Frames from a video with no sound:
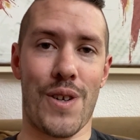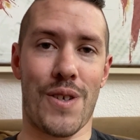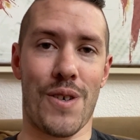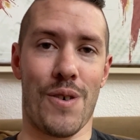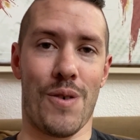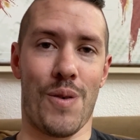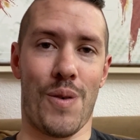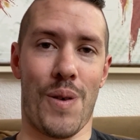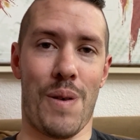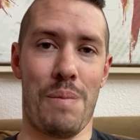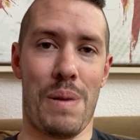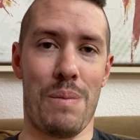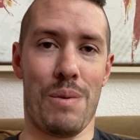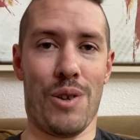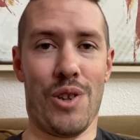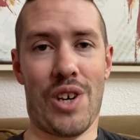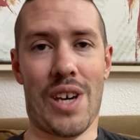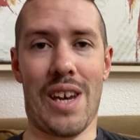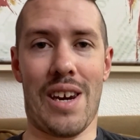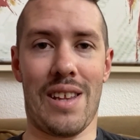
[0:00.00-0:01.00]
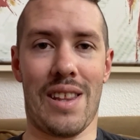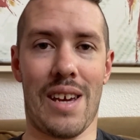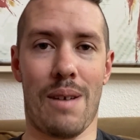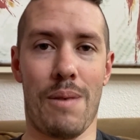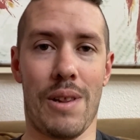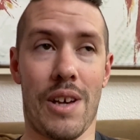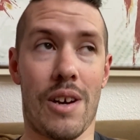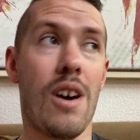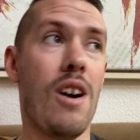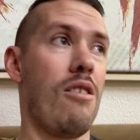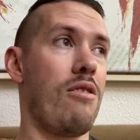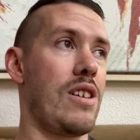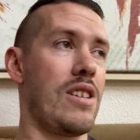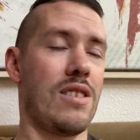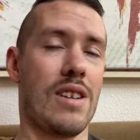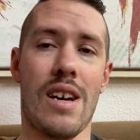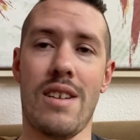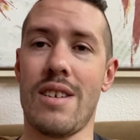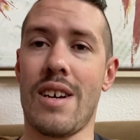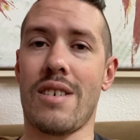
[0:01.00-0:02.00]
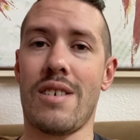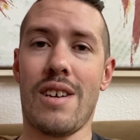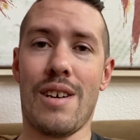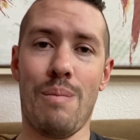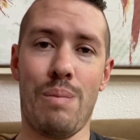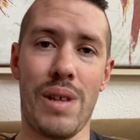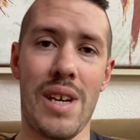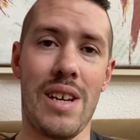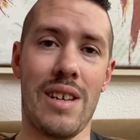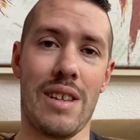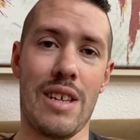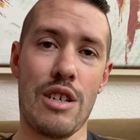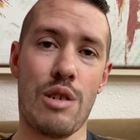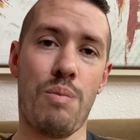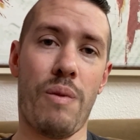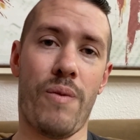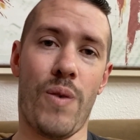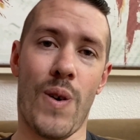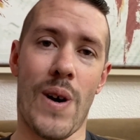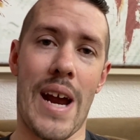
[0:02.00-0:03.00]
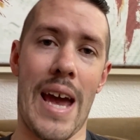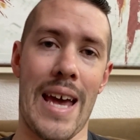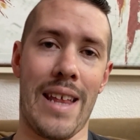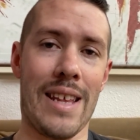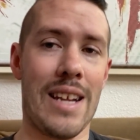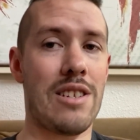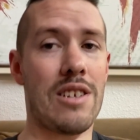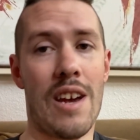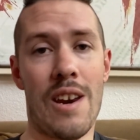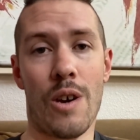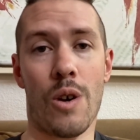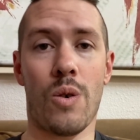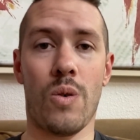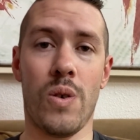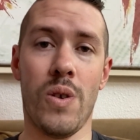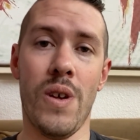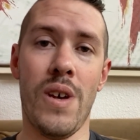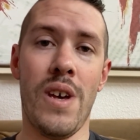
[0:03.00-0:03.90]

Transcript: So when people look at it, they can be like, oh, these guys actually completed this beforehand. That's kind of cool.